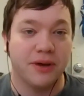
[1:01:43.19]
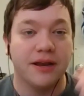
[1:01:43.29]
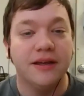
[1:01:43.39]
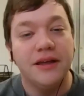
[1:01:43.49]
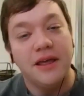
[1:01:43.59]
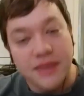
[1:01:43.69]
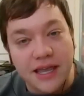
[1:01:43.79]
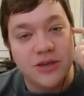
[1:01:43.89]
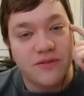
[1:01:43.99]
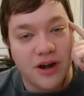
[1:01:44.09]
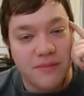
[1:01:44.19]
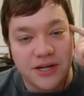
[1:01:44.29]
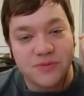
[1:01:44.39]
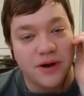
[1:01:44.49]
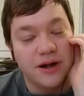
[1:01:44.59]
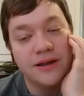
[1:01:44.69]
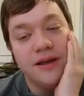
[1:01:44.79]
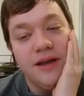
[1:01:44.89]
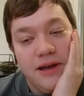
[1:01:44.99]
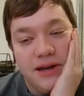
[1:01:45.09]
But thank you very much, Mark.
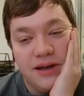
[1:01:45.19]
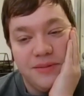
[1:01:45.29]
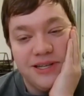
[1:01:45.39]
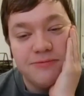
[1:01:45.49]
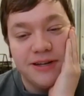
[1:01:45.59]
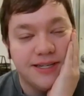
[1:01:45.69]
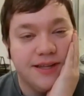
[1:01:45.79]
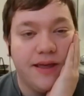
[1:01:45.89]
It's been a